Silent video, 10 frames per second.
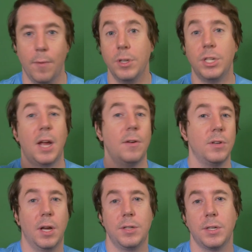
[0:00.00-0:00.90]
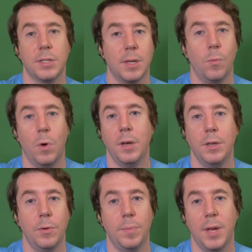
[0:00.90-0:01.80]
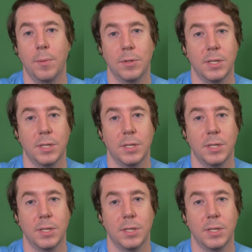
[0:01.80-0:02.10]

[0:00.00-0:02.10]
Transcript: Reaching out and touching someone, you'd be able to